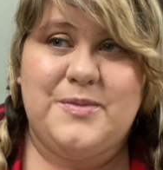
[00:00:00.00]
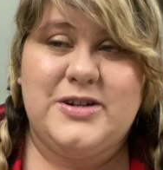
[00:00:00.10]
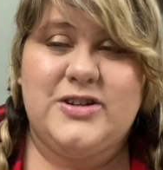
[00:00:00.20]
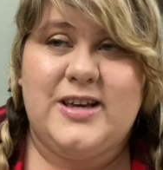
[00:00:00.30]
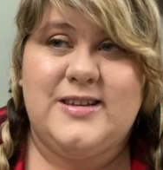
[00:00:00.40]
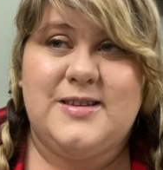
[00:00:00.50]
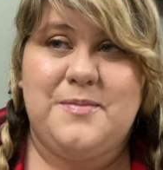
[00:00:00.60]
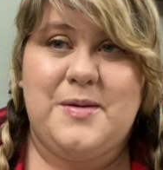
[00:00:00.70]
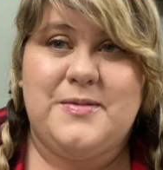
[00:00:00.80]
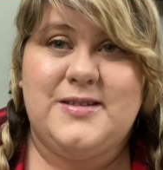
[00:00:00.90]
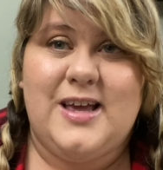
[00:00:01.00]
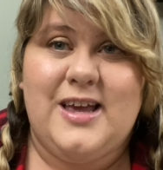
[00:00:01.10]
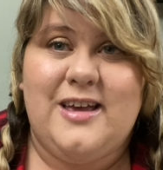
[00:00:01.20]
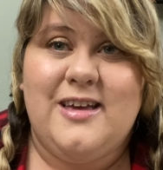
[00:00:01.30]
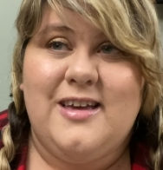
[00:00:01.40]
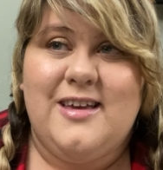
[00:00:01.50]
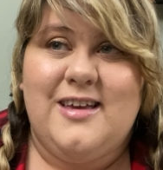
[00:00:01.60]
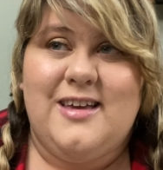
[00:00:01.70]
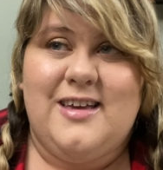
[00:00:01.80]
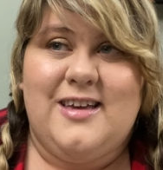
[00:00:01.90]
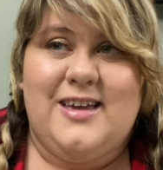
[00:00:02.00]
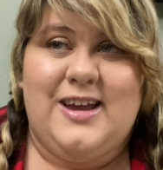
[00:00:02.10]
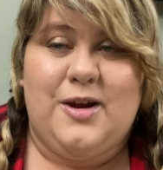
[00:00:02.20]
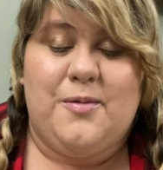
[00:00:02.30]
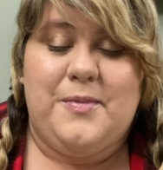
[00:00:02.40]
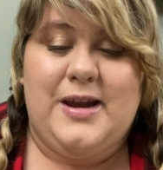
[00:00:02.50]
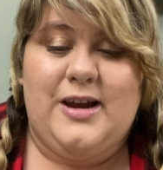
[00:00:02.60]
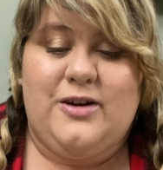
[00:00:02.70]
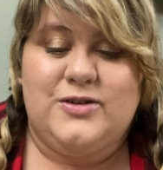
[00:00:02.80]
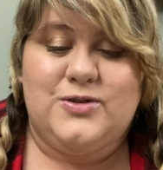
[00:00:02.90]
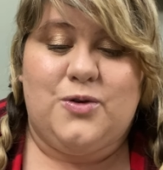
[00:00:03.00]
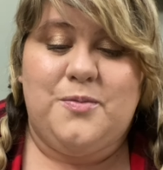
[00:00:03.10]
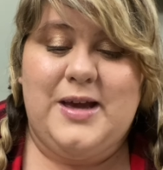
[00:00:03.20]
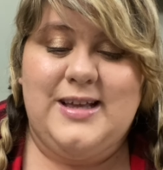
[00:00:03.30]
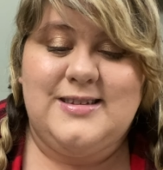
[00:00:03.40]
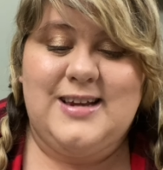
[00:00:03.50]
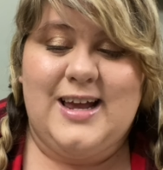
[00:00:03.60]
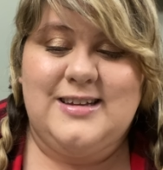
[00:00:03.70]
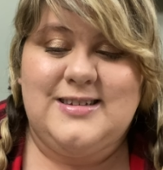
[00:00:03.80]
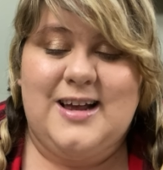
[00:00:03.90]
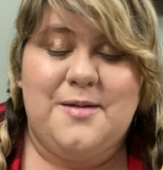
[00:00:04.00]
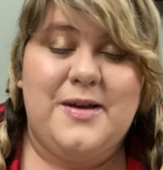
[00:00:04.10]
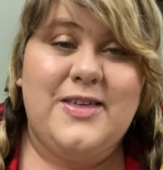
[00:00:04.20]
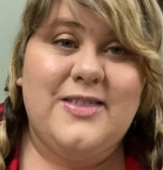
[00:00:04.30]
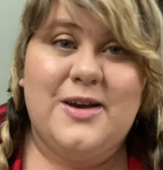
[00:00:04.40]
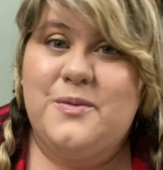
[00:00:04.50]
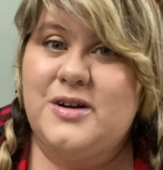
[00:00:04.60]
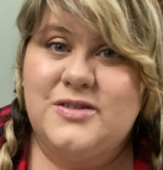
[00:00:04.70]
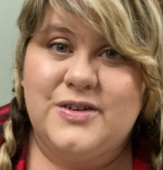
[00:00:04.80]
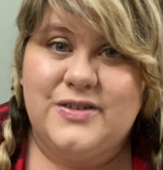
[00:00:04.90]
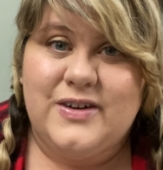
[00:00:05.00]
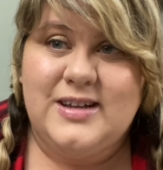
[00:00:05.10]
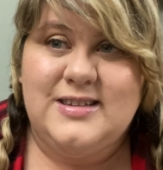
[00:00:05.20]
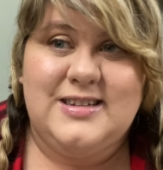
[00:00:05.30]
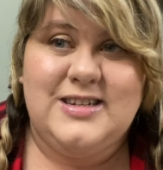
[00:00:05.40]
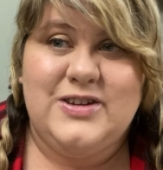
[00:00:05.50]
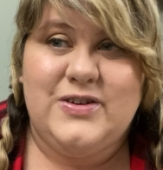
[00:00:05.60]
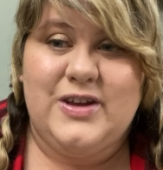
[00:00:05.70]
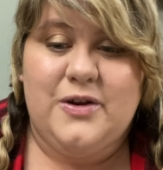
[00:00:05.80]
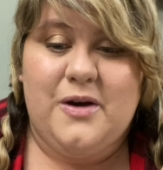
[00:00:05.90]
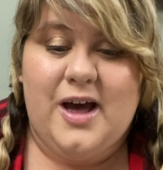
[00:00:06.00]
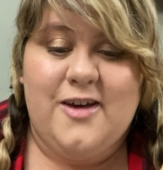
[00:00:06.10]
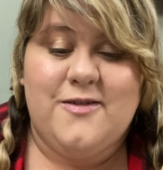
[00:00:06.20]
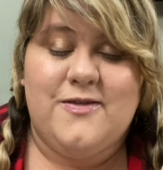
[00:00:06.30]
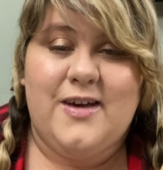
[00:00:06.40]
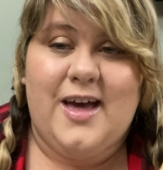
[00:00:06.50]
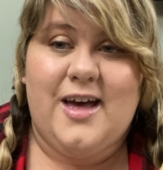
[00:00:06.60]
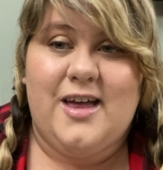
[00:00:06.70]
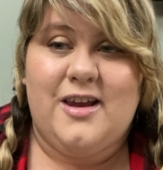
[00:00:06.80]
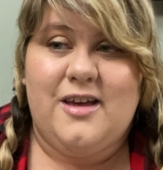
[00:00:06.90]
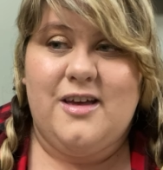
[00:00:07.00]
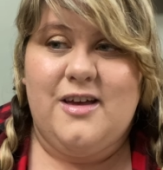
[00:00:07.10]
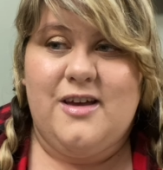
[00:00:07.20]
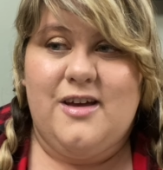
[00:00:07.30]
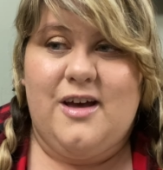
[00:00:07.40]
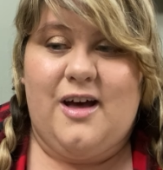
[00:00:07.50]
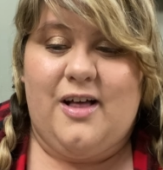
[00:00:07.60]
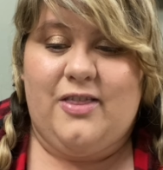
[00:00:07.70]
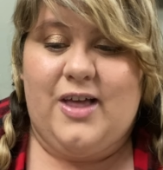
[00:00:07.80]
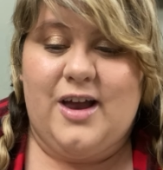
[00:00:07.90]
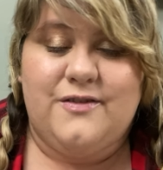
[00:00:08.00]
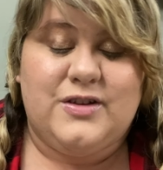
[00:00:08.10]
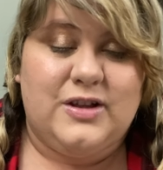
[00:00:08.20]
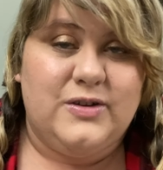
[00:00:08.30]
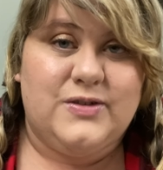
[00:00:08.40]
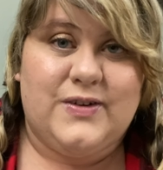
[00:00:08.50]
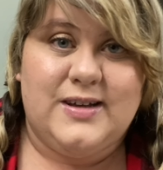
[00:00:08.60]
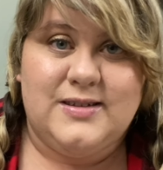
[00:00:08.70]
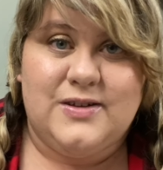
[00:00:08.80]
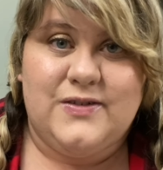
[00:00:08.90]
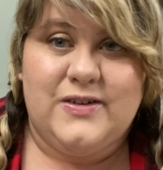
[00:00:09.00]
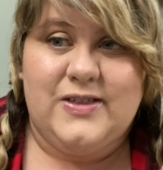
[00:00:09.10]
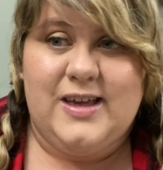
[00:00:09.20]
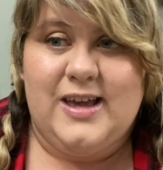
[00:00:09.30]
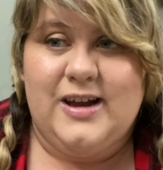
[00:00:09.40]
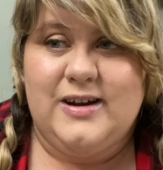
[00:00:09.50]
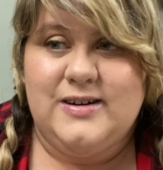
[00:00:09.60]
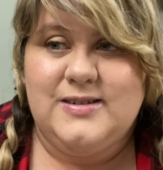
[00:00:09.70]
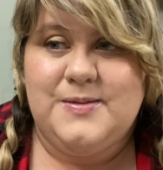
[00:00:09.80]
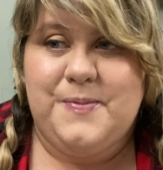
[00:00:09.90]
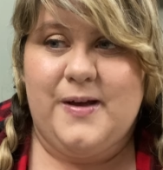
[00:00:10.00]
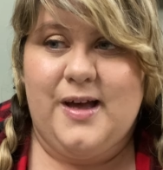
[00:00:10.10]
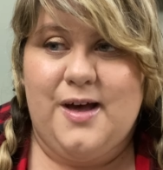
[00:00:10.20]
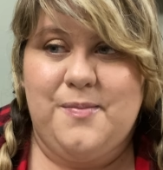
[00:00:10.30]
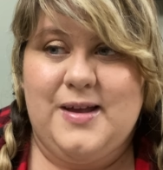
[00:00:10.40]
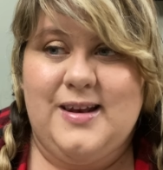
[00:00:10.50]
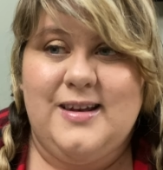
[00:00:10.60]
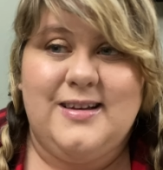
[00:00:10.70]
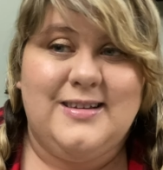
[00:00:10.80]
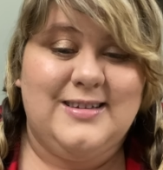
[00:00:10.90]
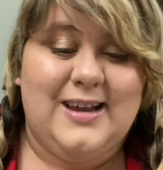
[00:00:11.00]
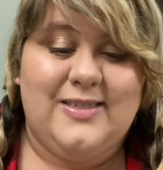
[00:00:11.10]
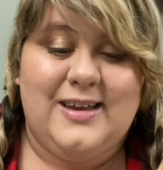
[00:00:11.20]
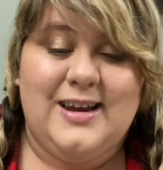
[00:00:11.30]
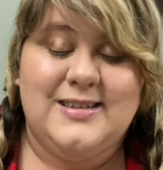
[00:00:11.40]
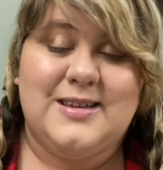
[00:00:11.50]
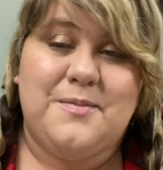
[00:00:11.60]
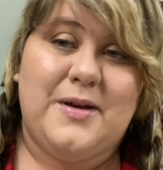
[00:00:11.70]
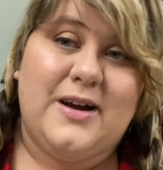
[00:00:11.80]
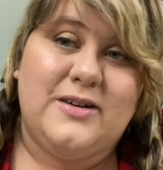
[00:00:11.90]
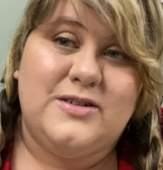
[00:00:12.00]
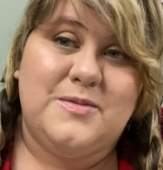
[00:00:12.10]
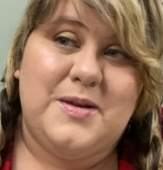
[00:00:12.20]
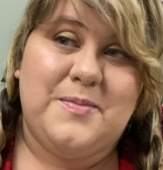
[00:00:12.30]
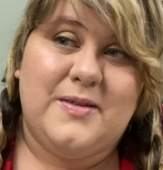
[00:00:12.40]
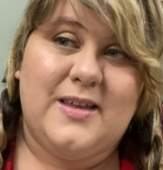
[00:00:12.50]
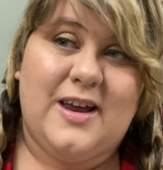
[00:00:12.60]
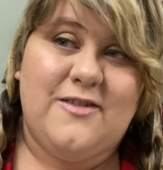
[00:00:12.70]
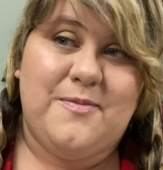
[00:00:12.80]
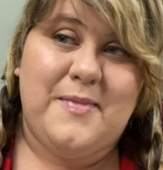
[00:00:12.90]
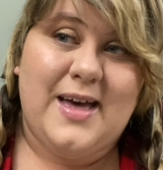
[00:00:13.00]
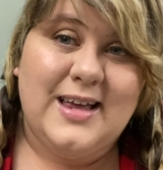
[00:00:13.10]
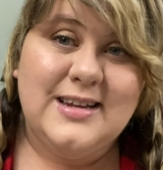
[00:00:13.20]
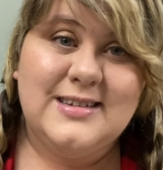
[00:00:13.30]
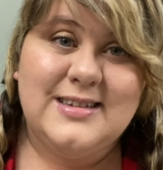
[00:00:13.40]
know, much like some people say, you know, meeting your soulmates takes time. I think that works for friends too. You know, I've had a lot of close friends over the years, but I mean, nothing has compared to people that I've met